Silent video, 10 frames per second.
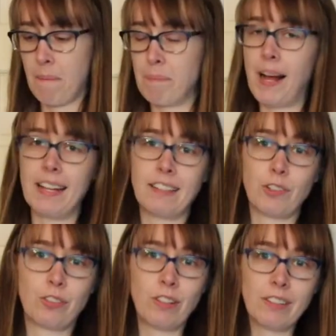But
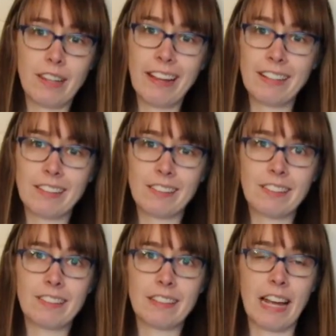there's certain
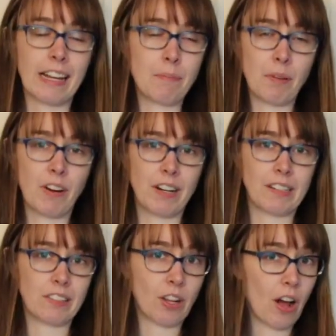things that can be very
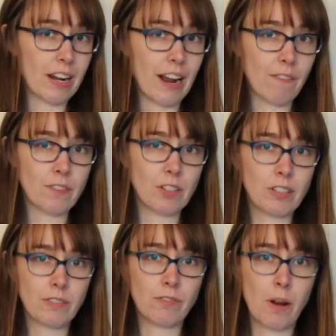sought
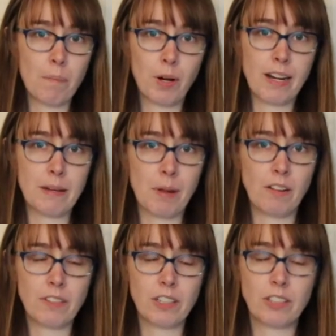after from Brandy
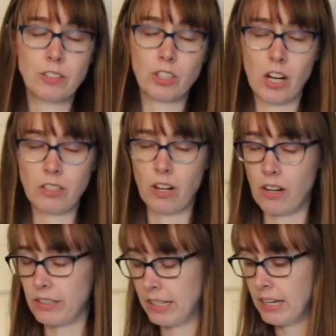Melville, John
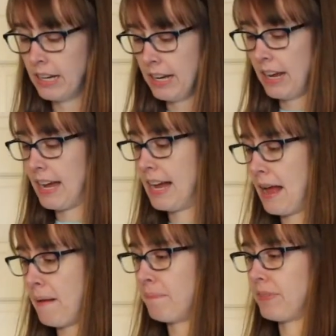Galt.
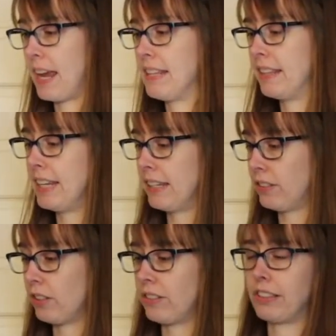Um, and
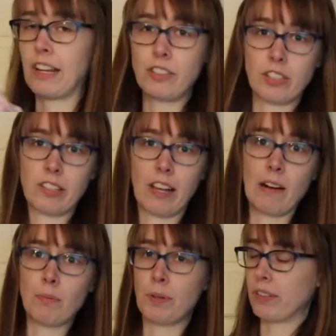these are such a
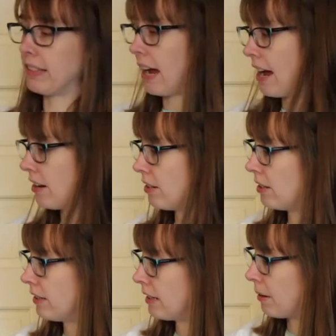desirable
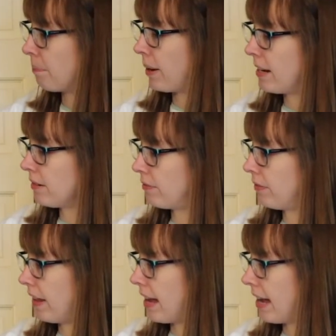style. They're button
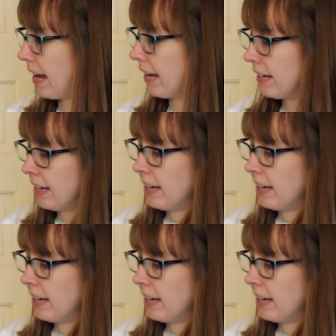fly.